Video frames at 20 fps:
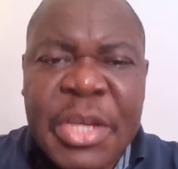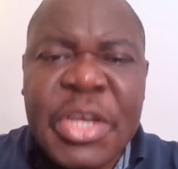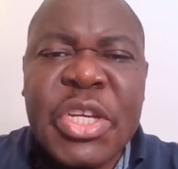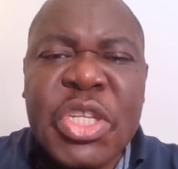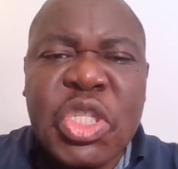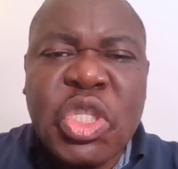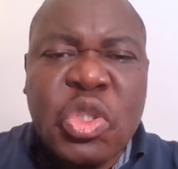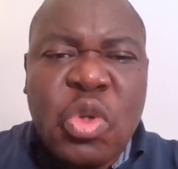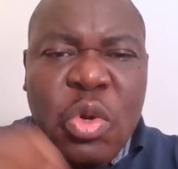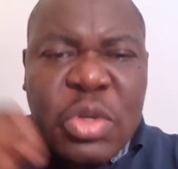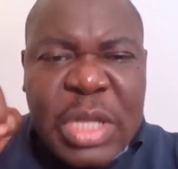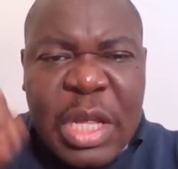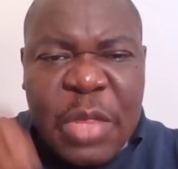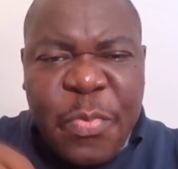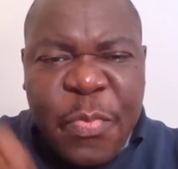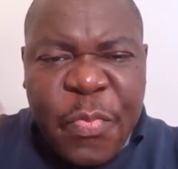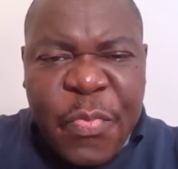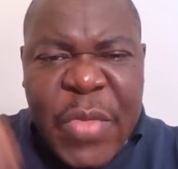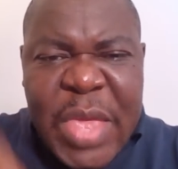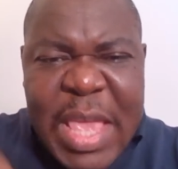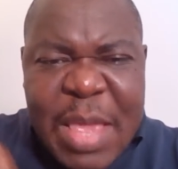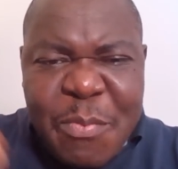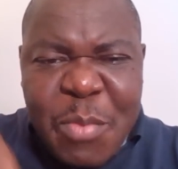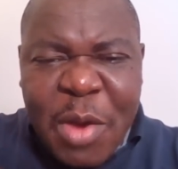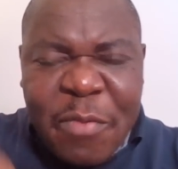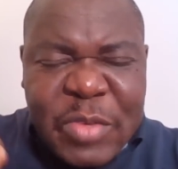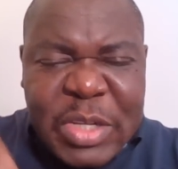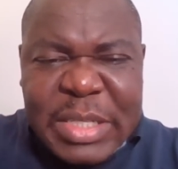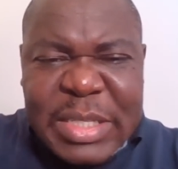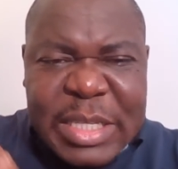So the theme
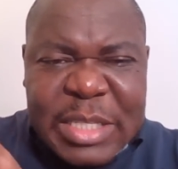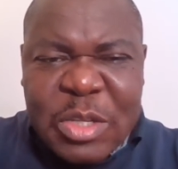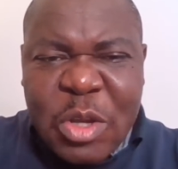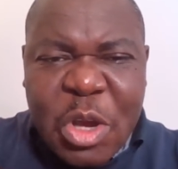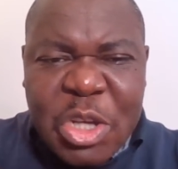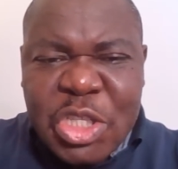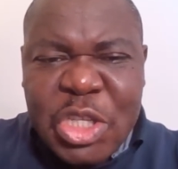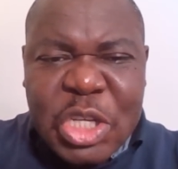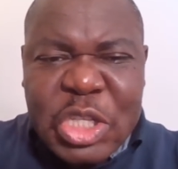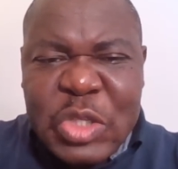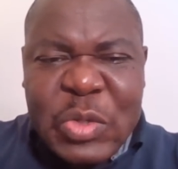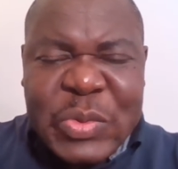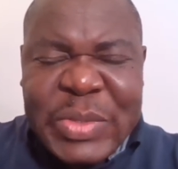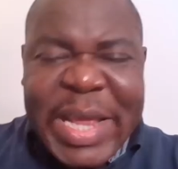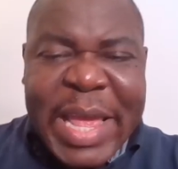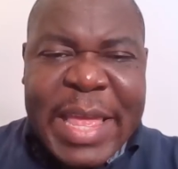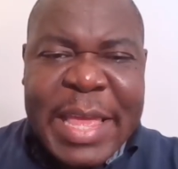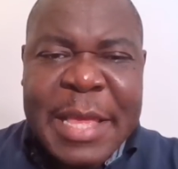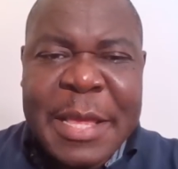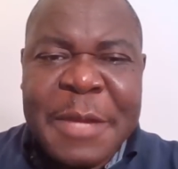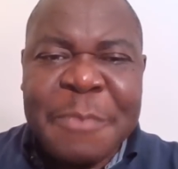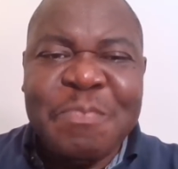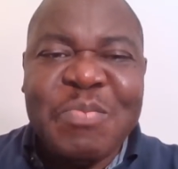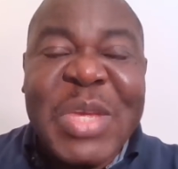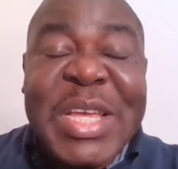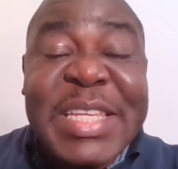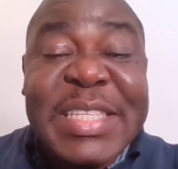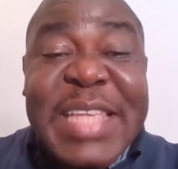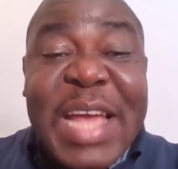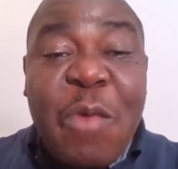of this discussion today
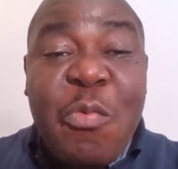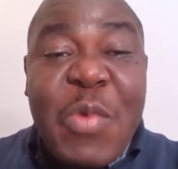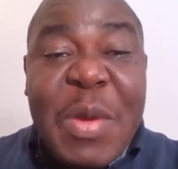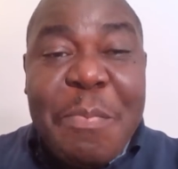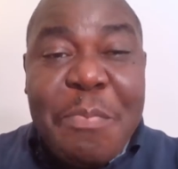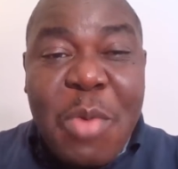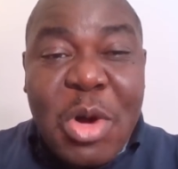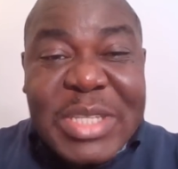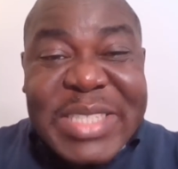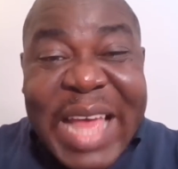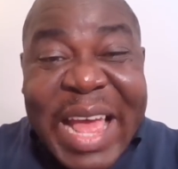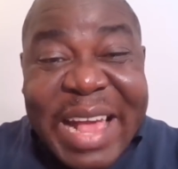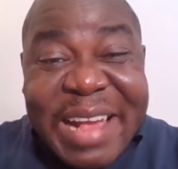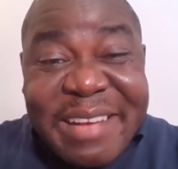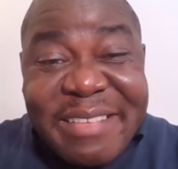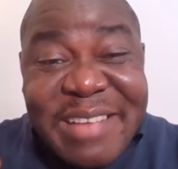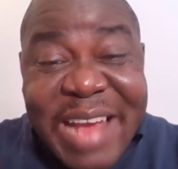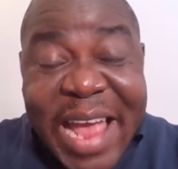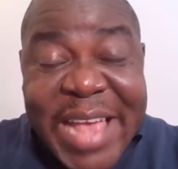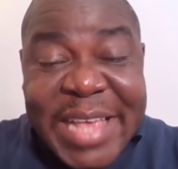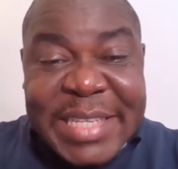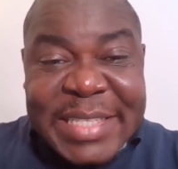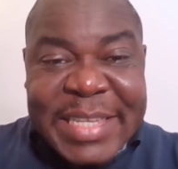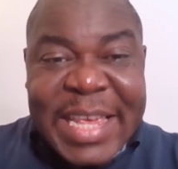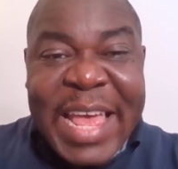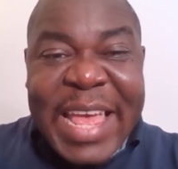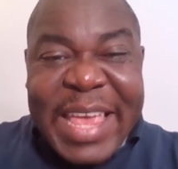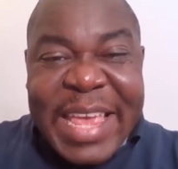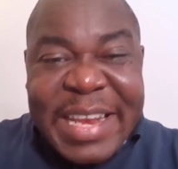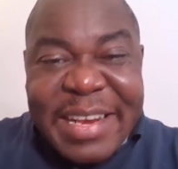is that we must arise
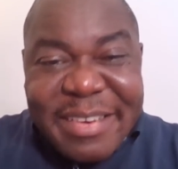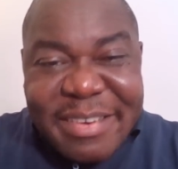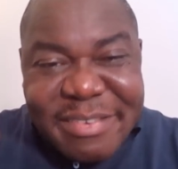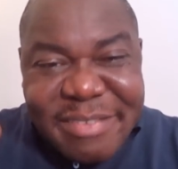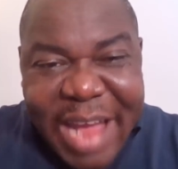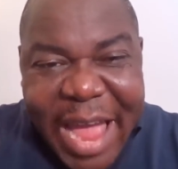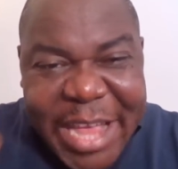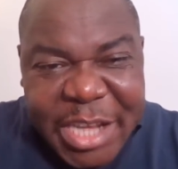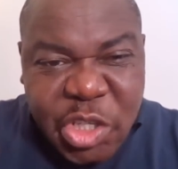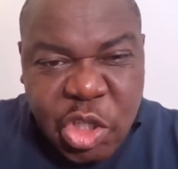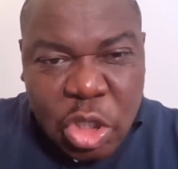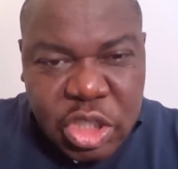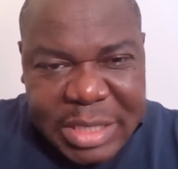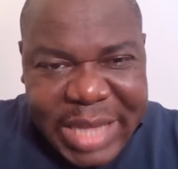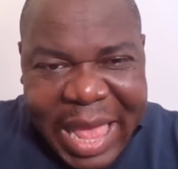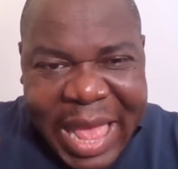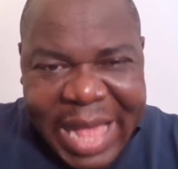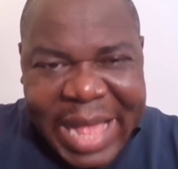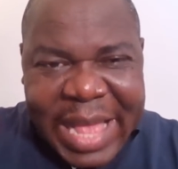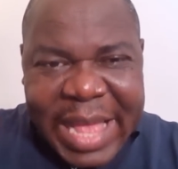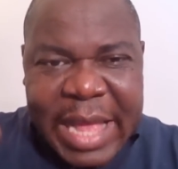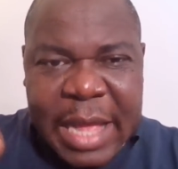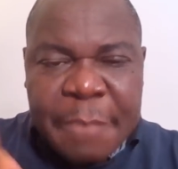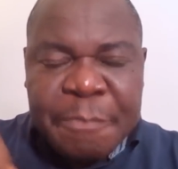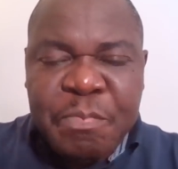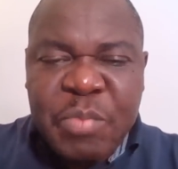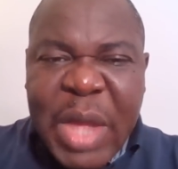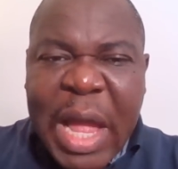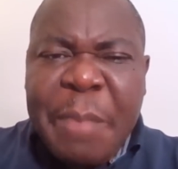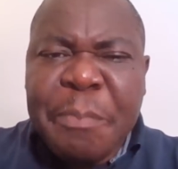in righteous anger
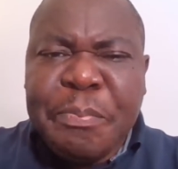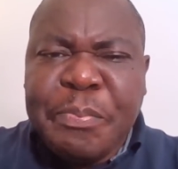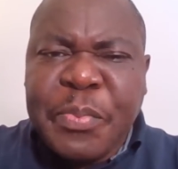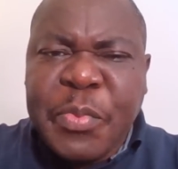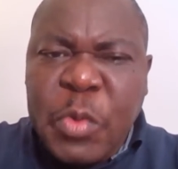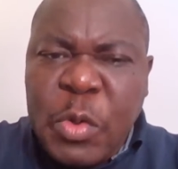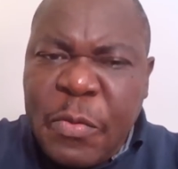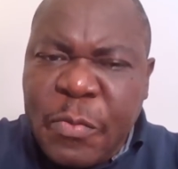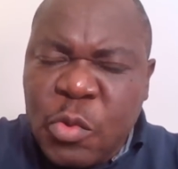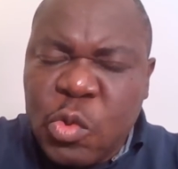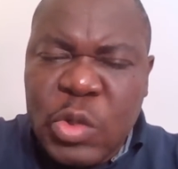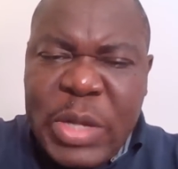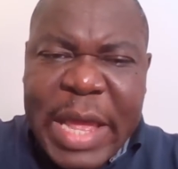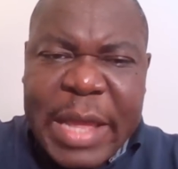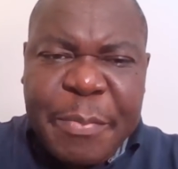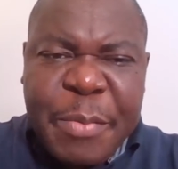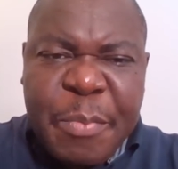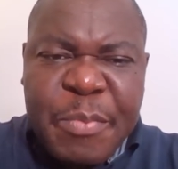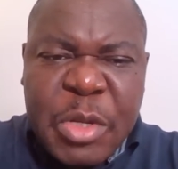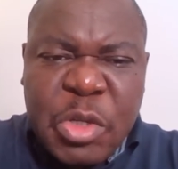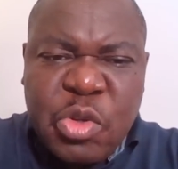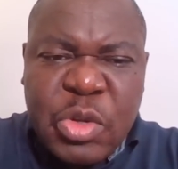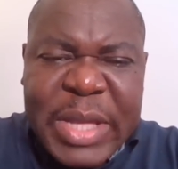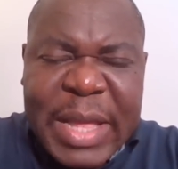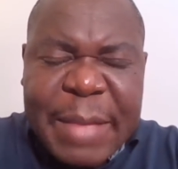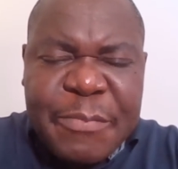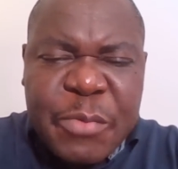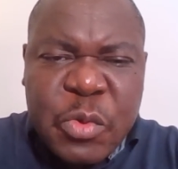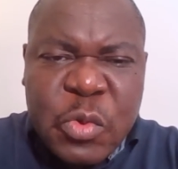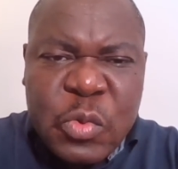and prove to La République du
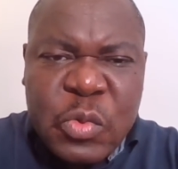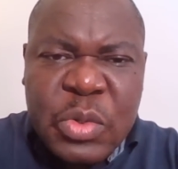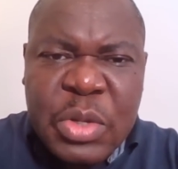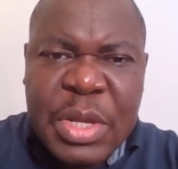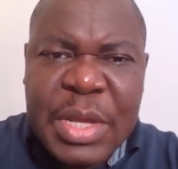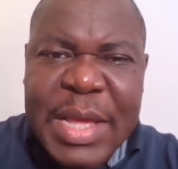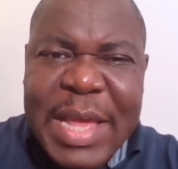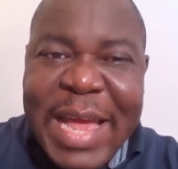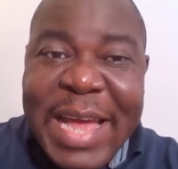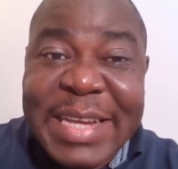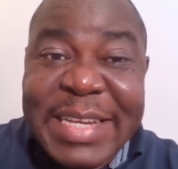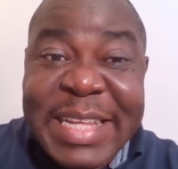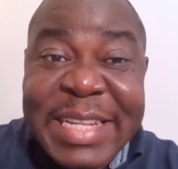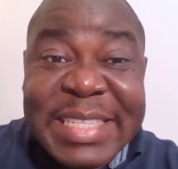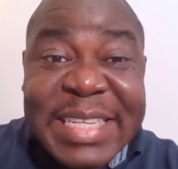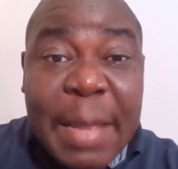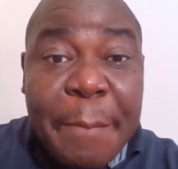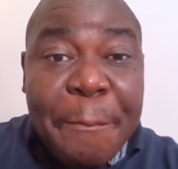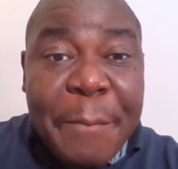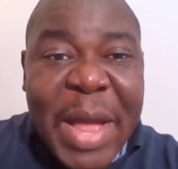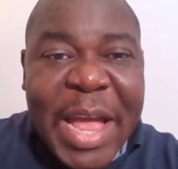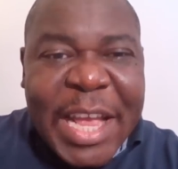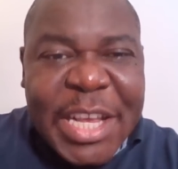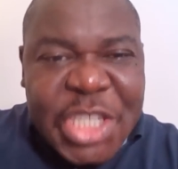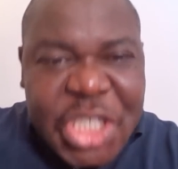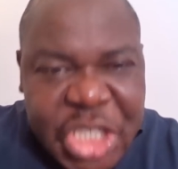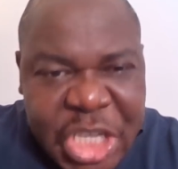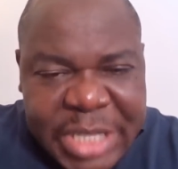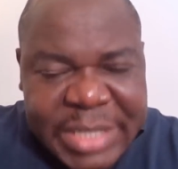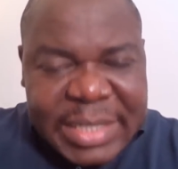Cameroon and its
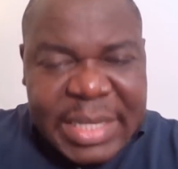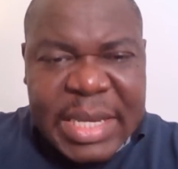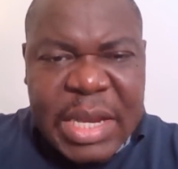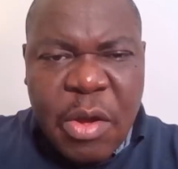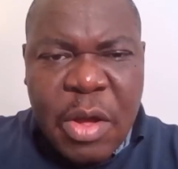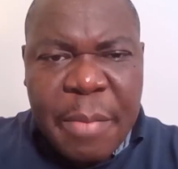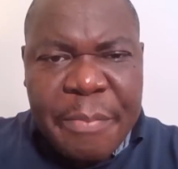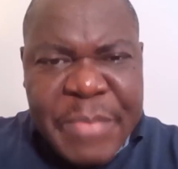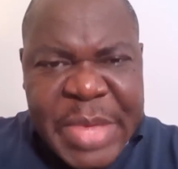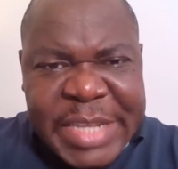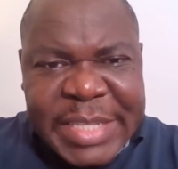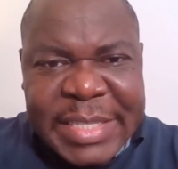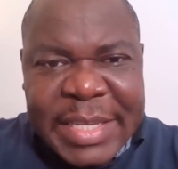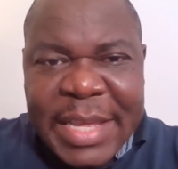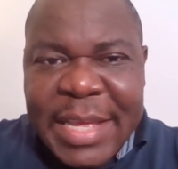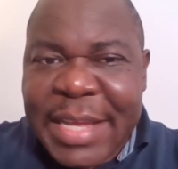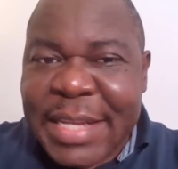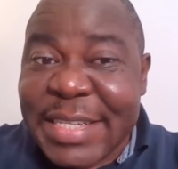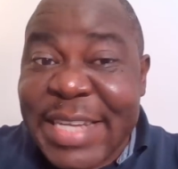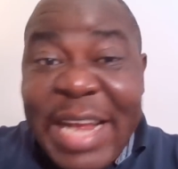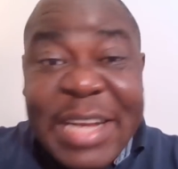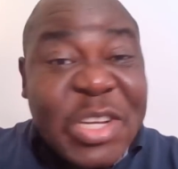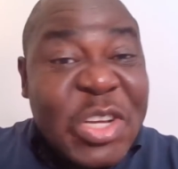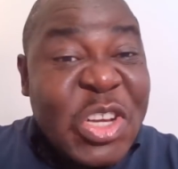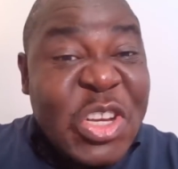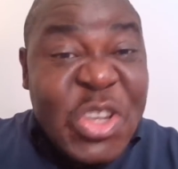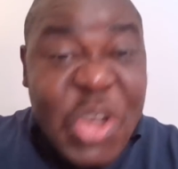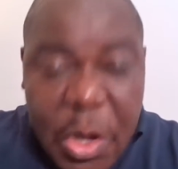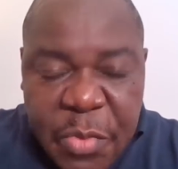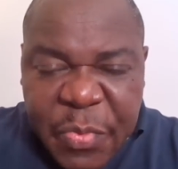apparatchiks in our midst that
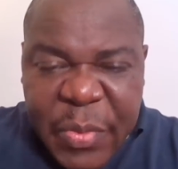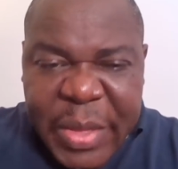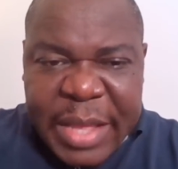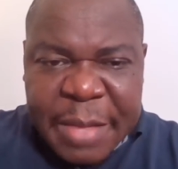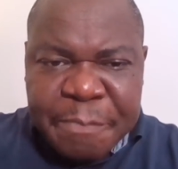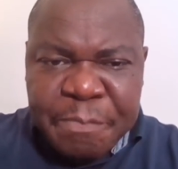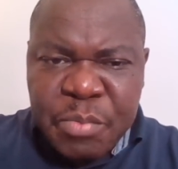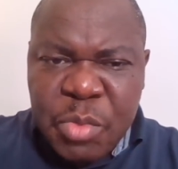nothing